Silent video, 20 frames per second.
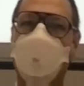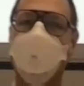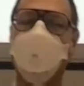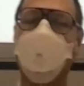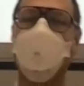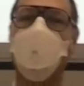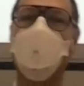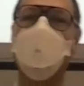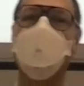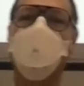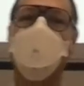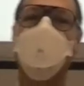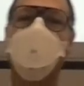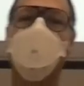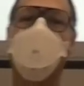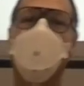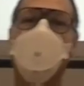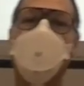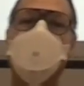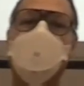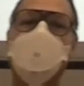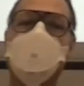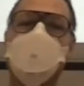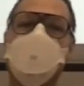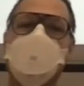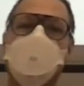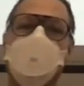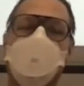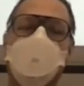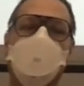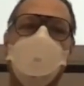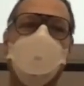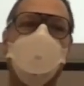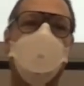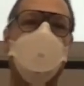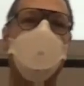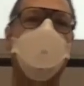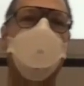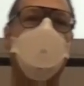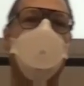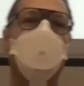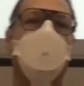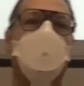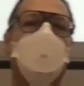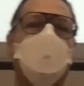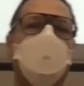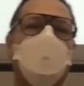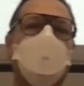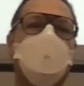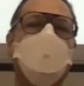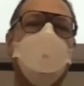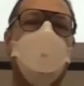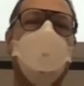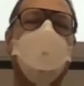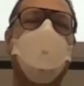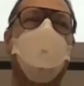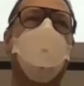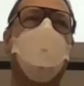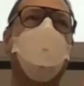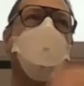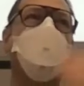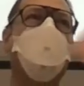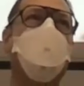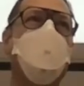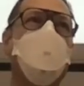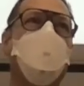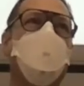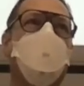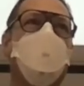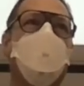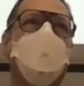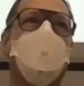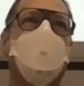which prevents the dye to emit